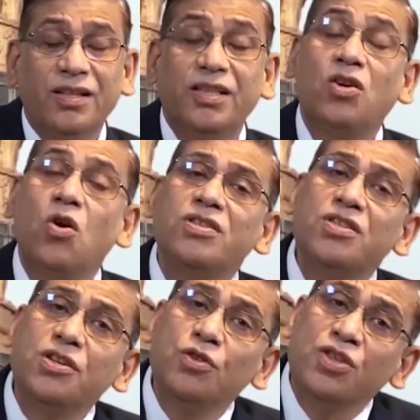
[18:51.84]
The
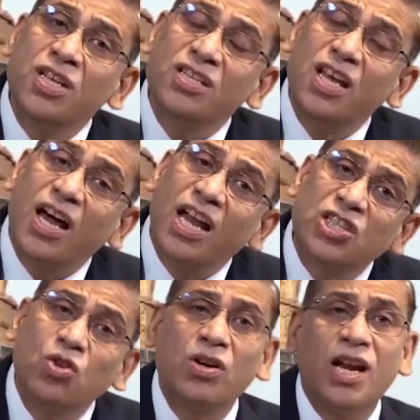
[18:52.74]
constitutions are
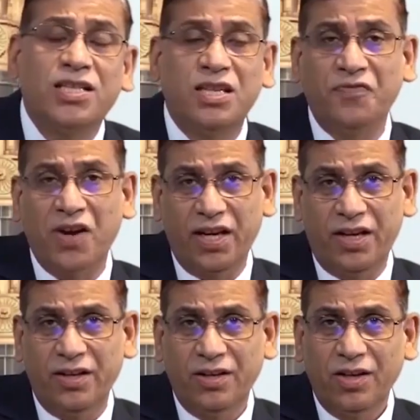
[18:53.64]
also
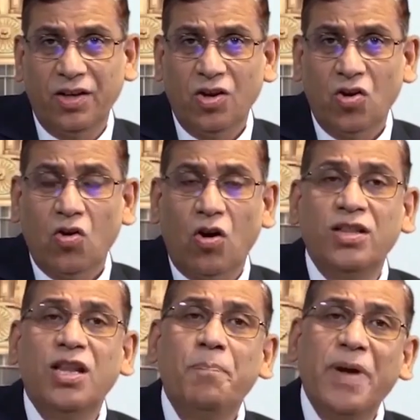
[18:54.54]
classified
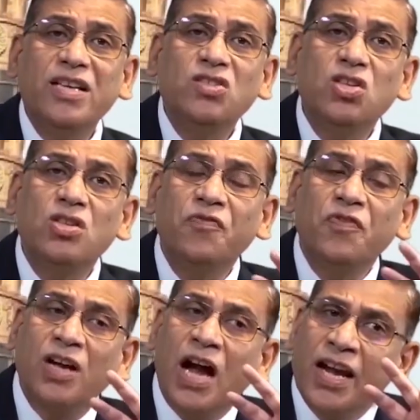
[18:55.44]
on the basis
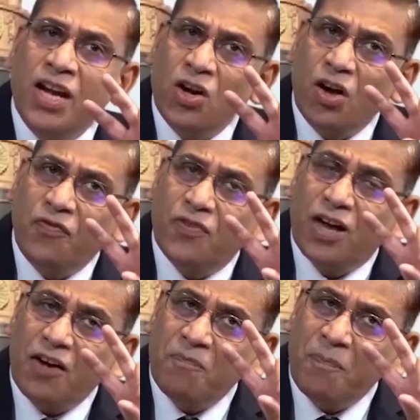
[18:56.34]
of kind of
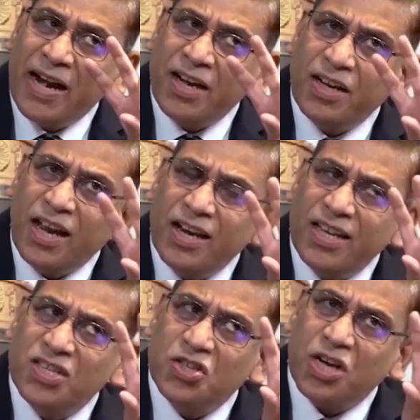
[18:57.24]
governmental
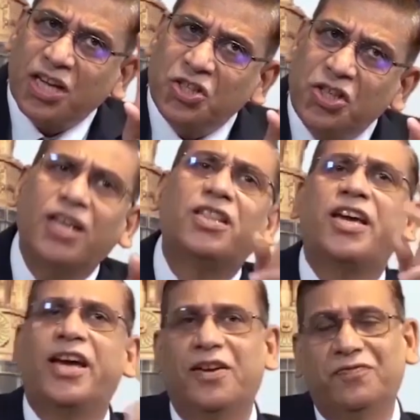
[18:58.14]
structure
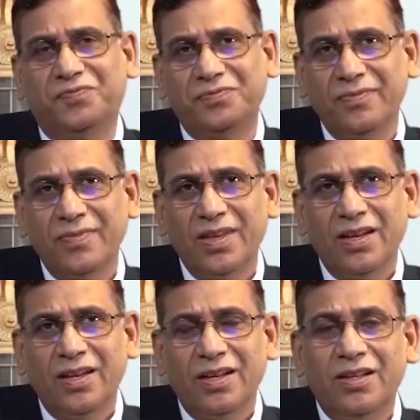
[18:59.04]
they have.
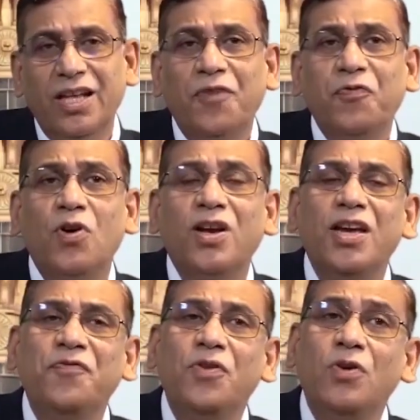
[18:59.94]
Therefore,
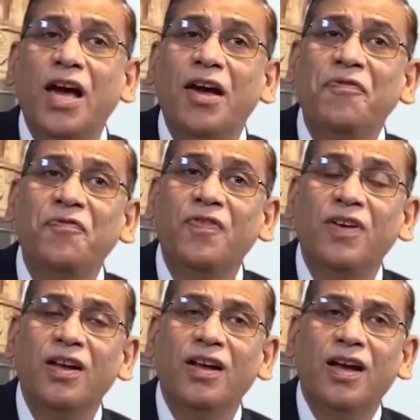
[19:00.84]
if you have
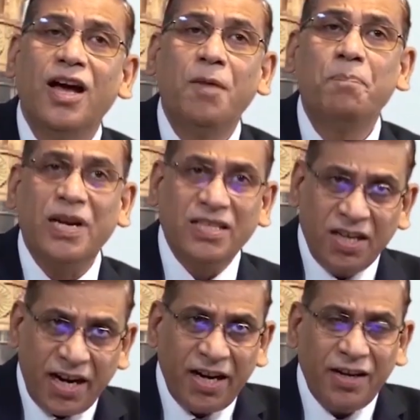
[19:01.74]
a
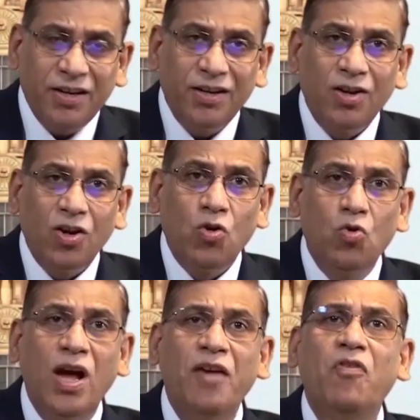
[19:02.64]
president
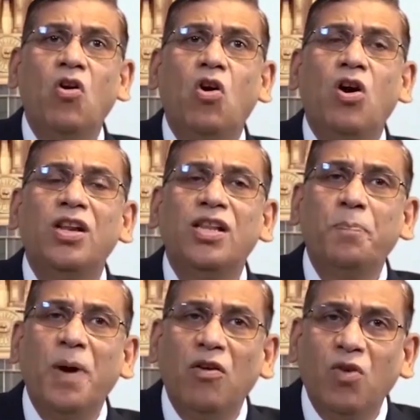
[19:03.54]
who have all the
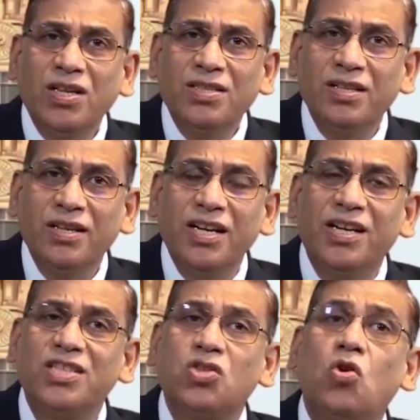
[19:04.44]
powers,
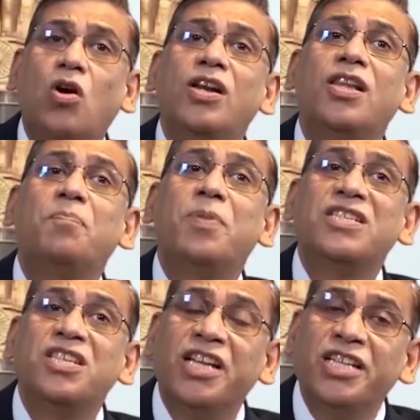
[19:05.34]
it is called the
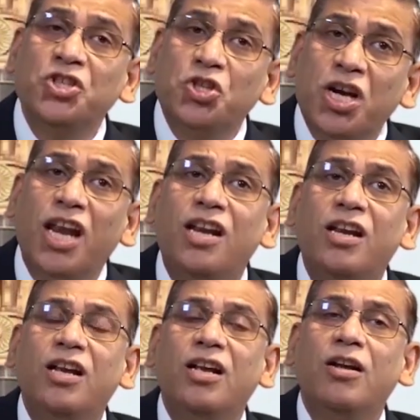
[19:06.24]

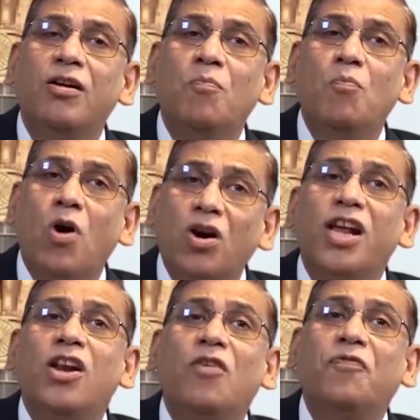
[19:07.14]
presidential
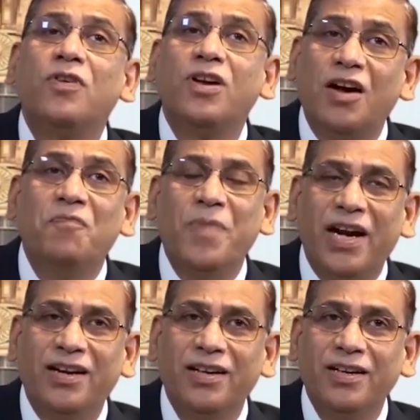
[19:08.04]
model of
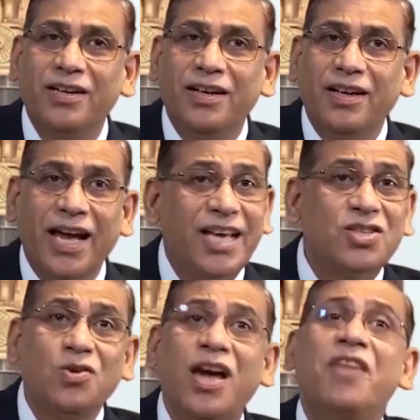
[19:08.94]
government,
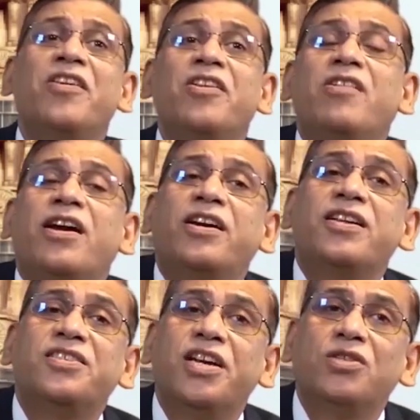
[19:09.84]
as you have in
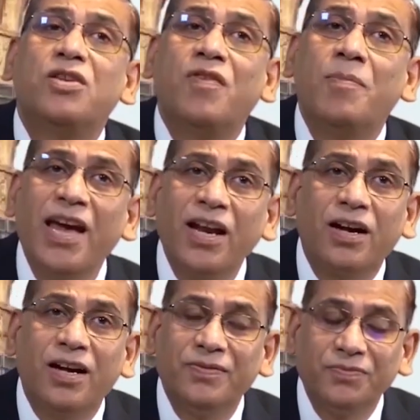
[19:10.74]
United States of
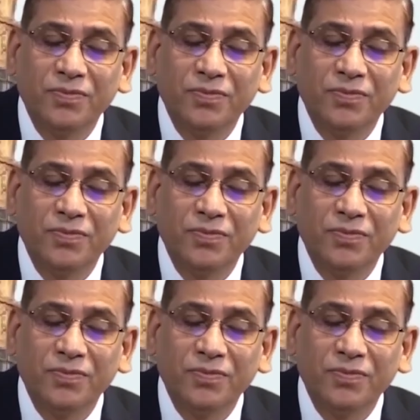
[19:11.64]
America.